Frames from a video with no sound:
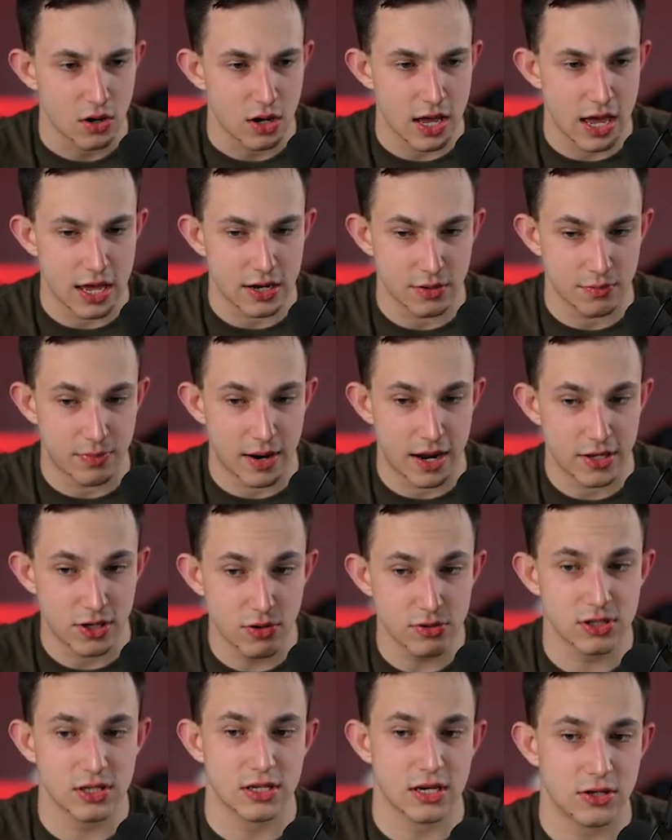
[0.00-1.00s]
And by
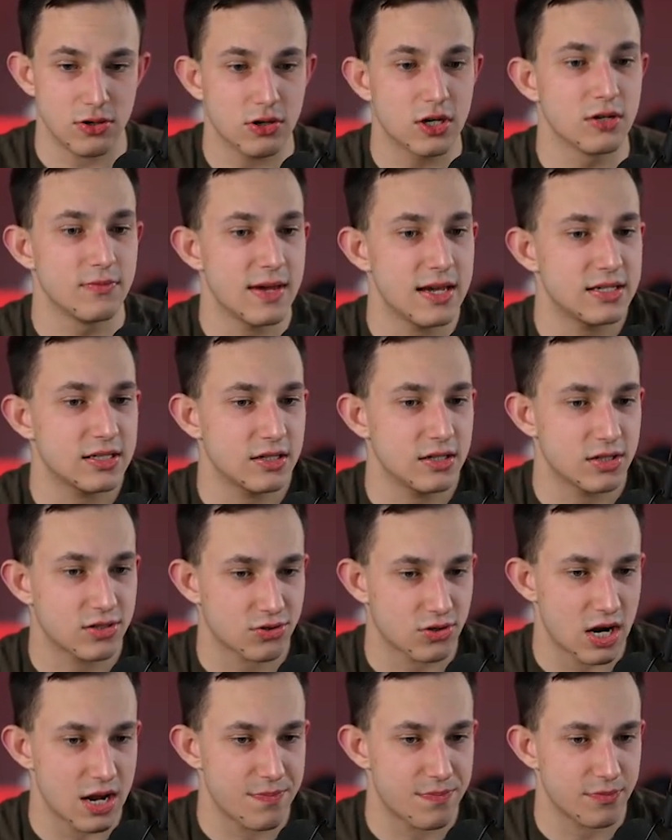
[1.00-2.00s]
using it, you could basically
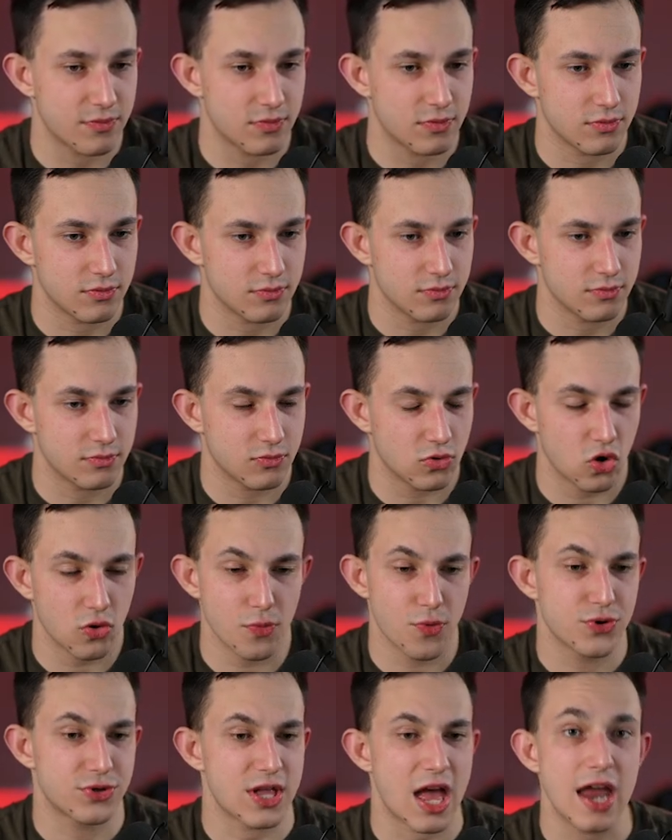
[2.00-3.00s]
scrape
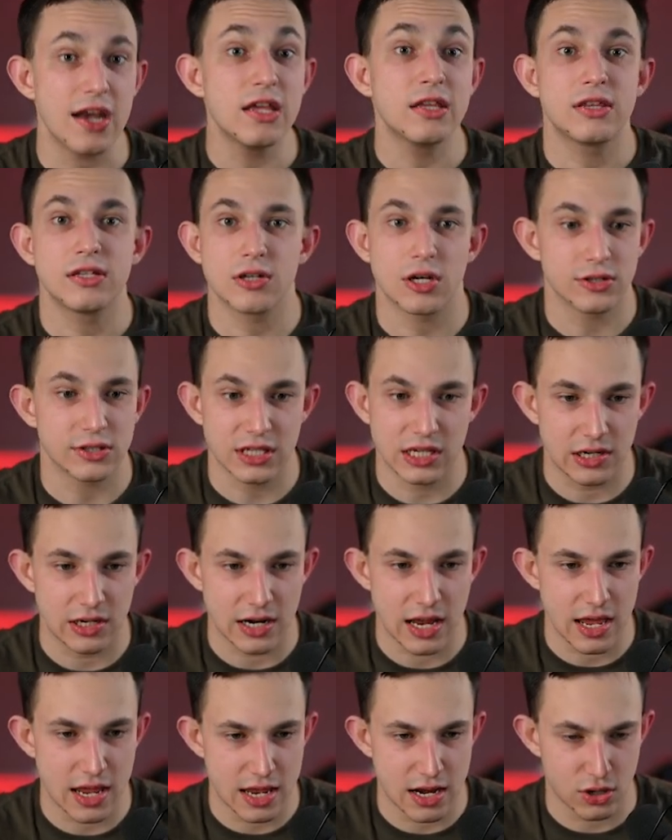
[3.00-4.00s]
almost anything on the
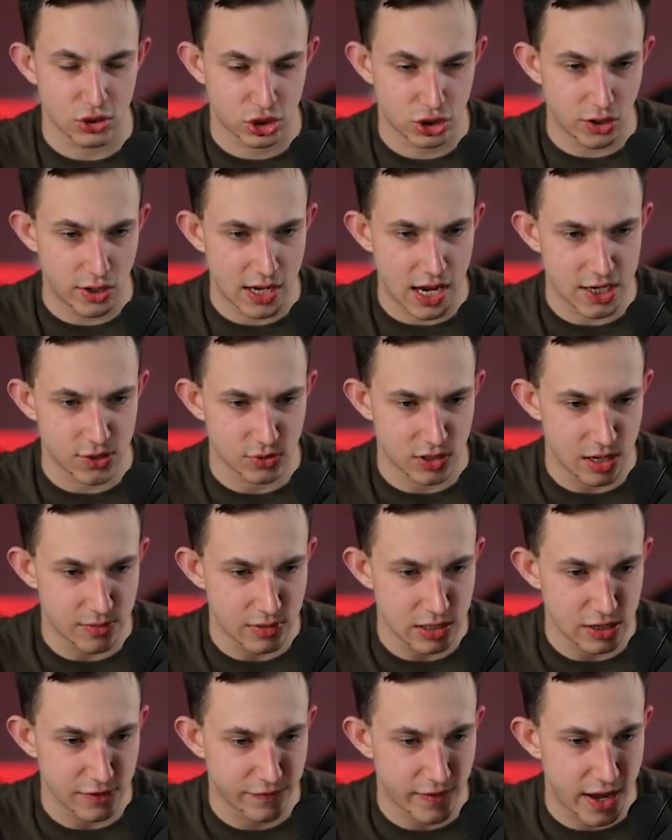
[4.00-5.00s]
internet. And I'll show you guys what I
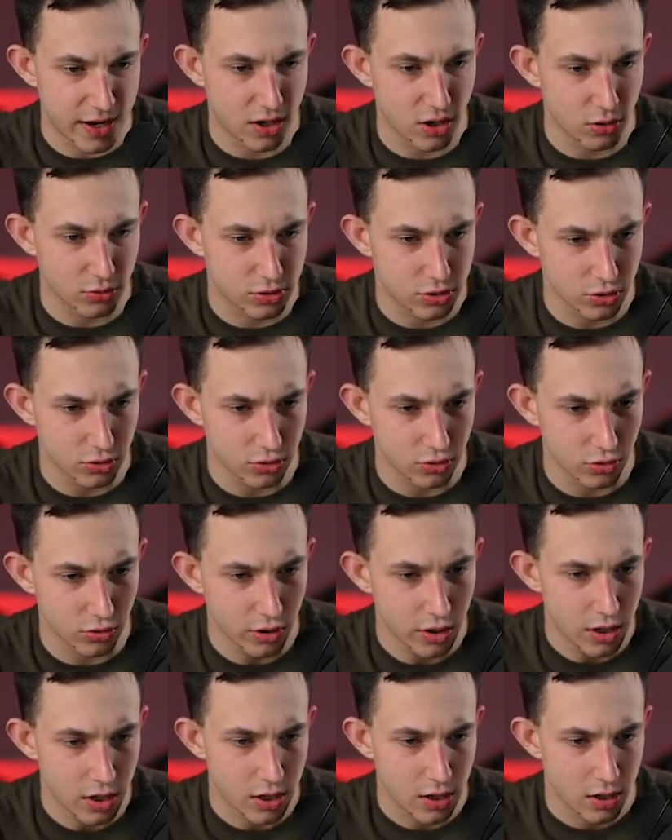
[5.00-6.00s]
mean. If I go to,
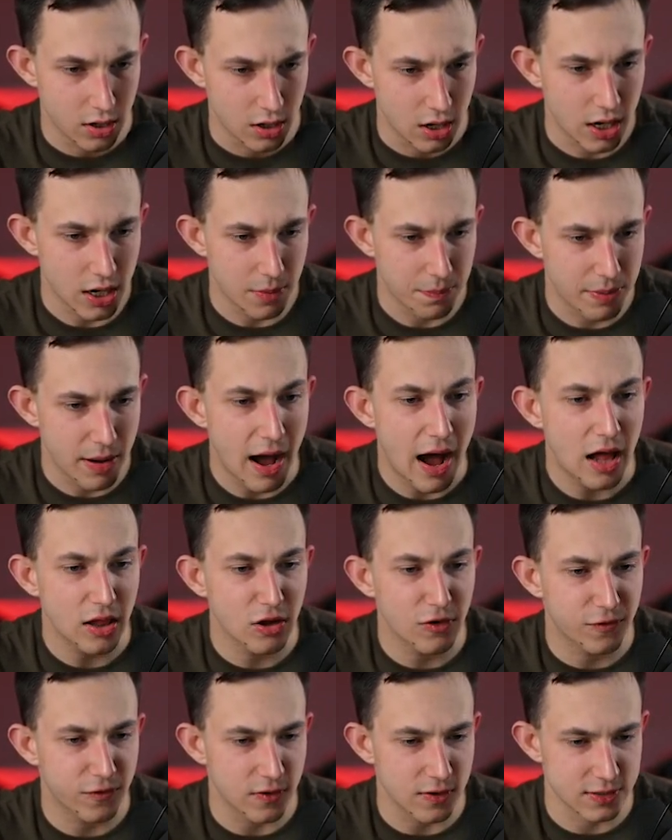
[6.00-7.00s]
on
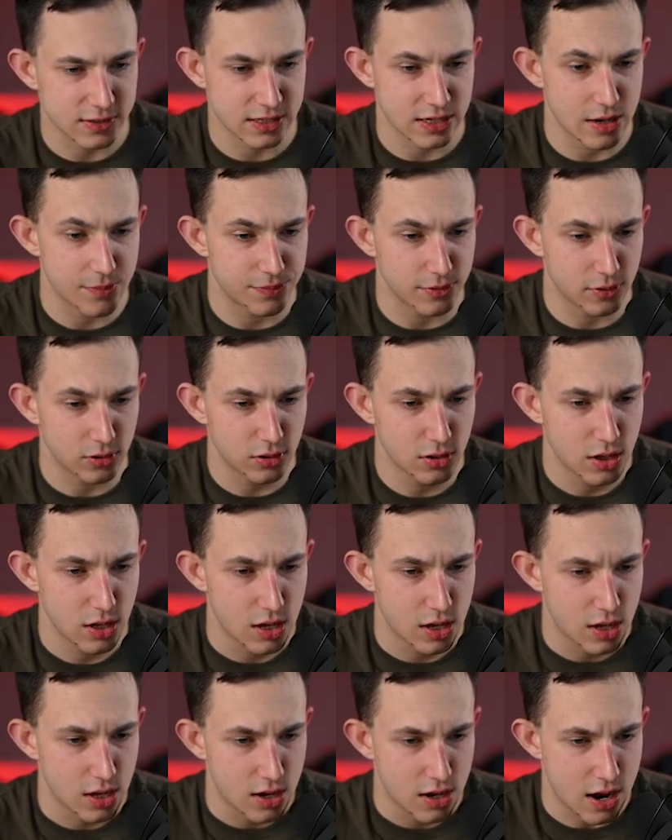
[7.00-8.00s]
Apollo, for example,
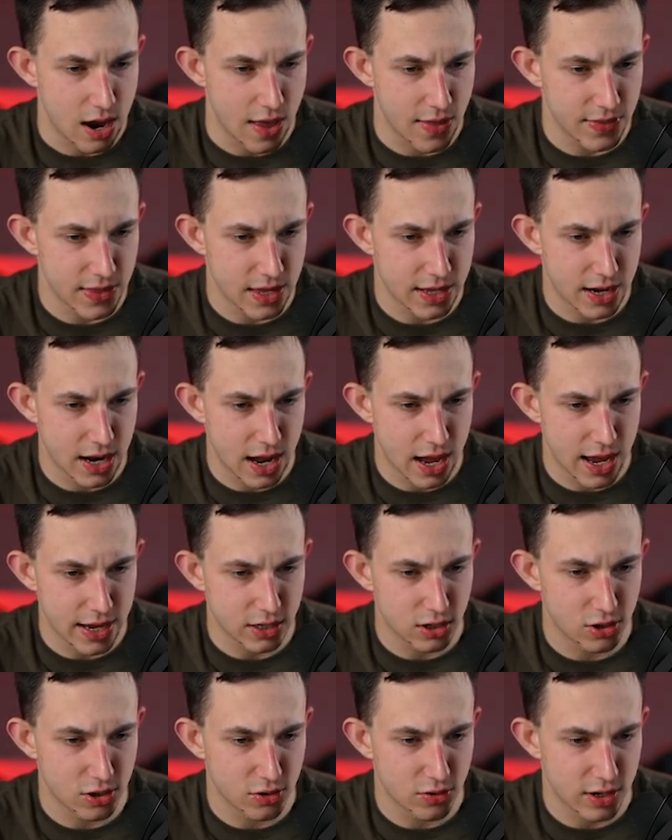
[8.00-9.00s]
and then I
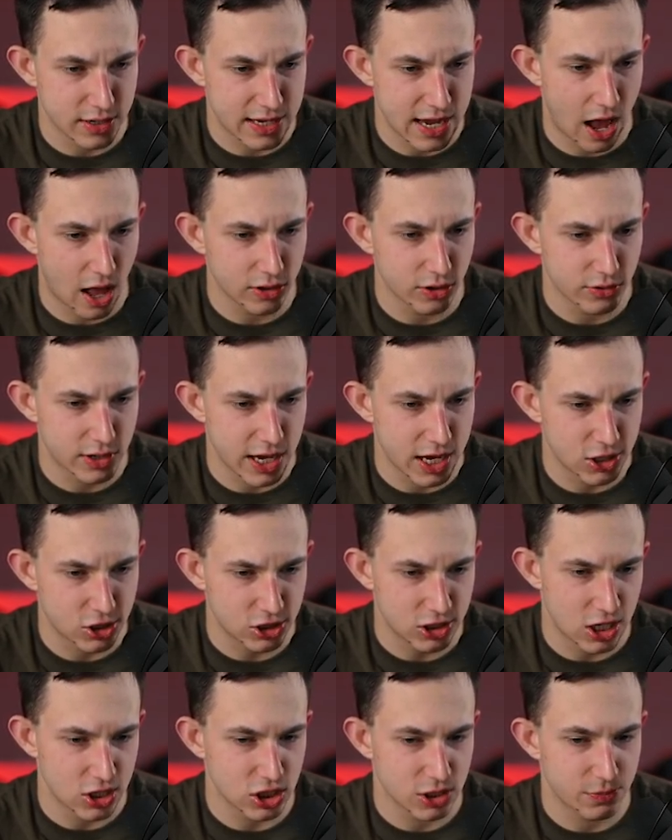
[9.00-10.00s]
go to account
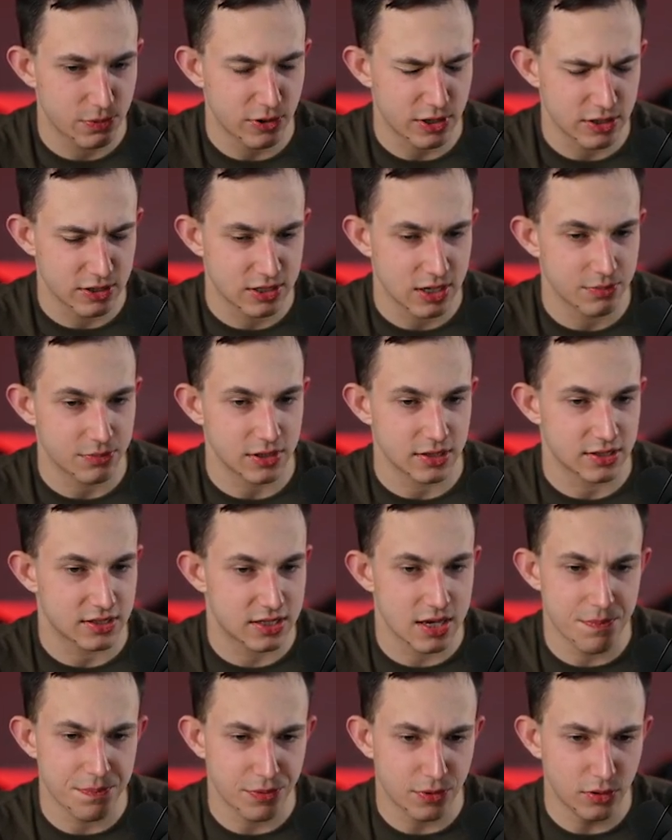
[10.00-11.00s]
location, I just put in something
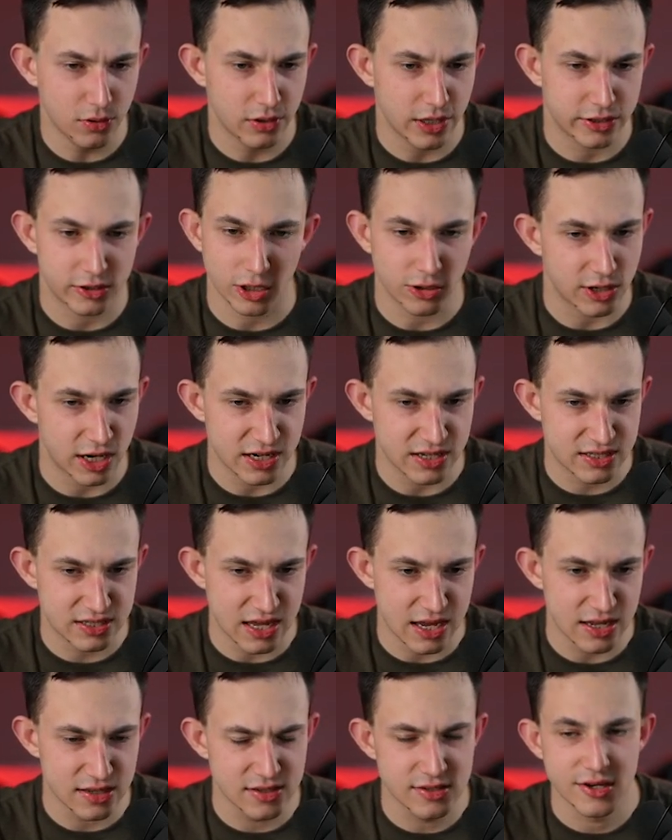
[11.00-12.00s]
simple like the United
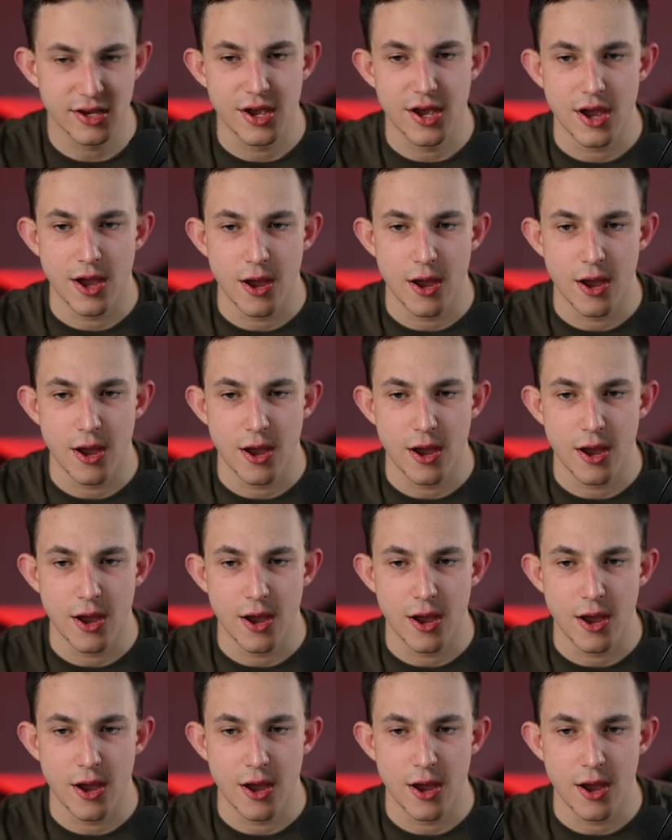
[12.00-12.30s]
States.